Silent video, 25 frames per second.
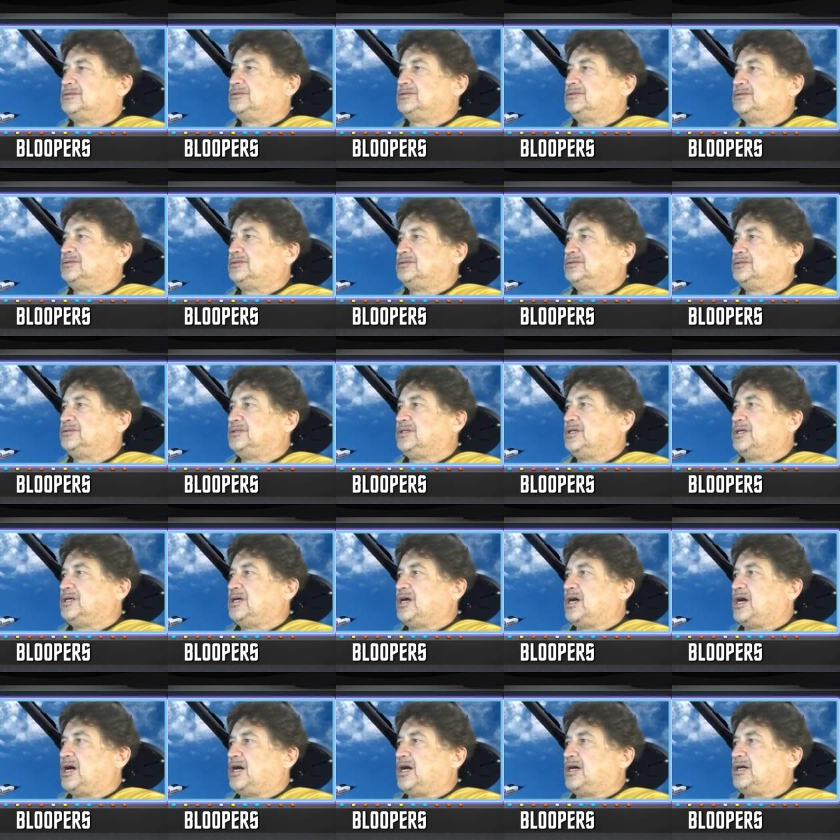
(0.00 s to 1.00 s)
Someone will
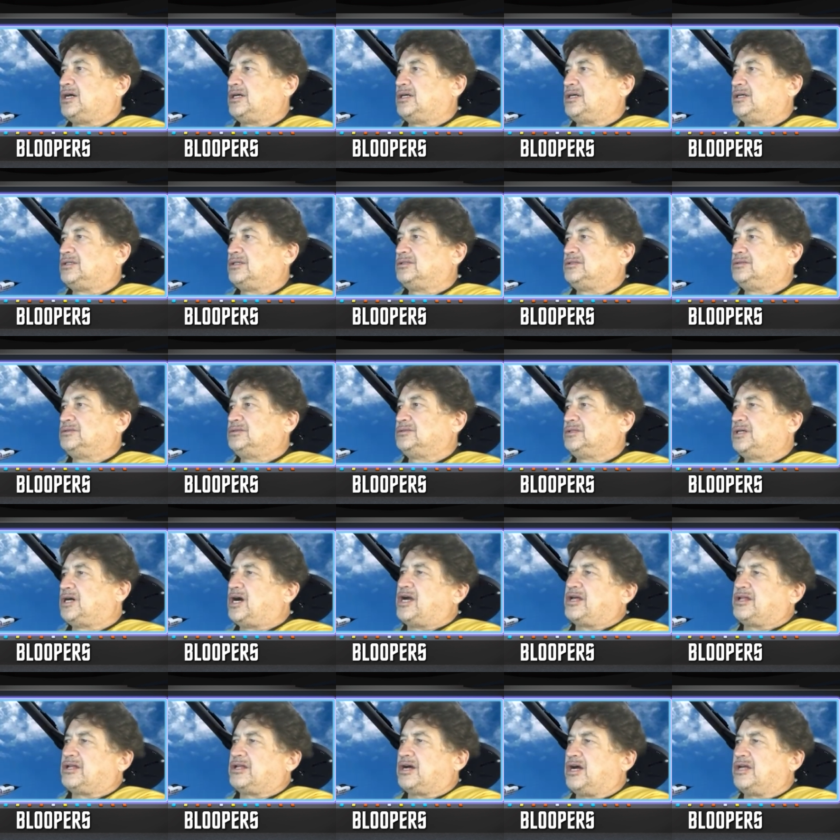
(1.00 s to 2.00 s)
know. Or were they
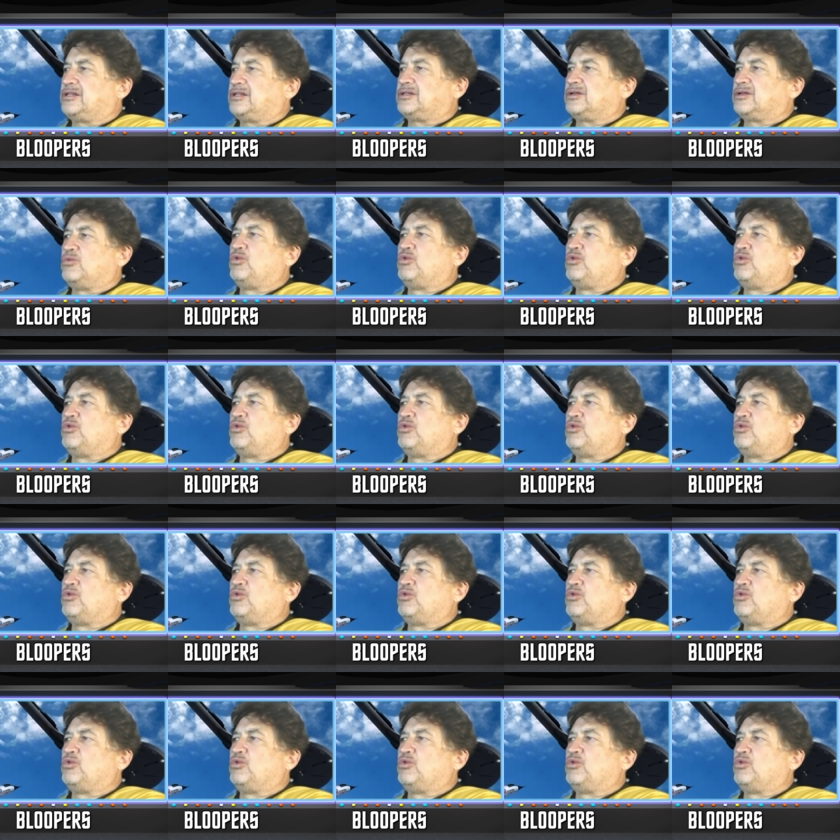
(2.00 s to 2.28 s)
always this